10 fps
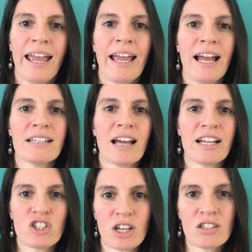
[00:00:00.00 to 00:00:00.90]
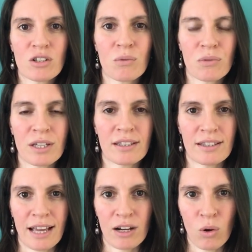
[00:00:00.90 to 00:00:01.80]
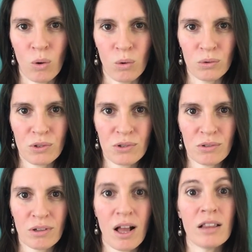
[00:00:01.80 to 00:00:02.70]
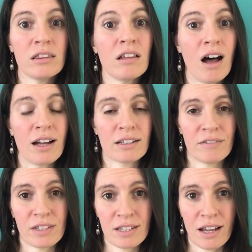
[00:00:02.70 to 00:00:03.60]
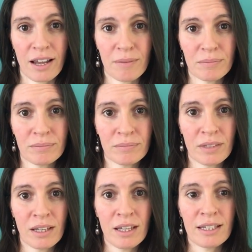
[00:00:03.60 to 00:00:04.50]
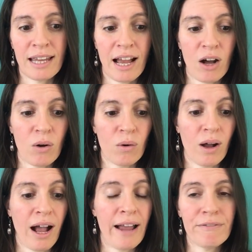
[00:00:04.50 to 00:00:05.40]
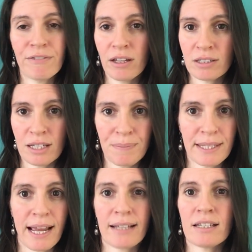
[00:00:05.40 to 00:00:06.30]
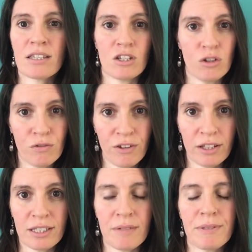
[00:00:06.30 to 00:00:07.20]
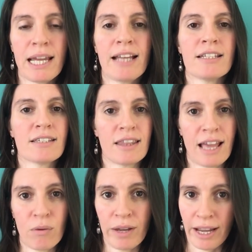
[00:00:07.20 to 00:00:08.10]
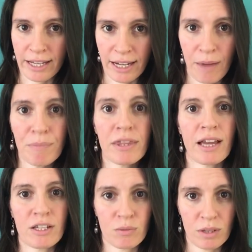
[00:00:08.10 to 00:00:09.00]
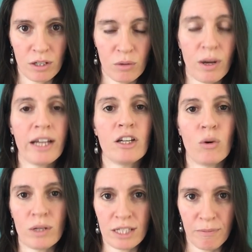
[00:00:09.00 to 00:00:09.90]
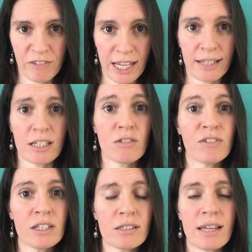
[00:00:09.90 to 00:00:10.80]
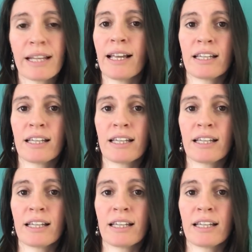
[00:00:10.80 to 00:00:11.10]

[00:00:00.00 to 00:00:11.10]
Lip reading: And I just don't think that that holds a lot of the time. Now, I've felt deep sadness and you felt deep sadness, and that way I can empathize with you. I know what deep sadness feels like.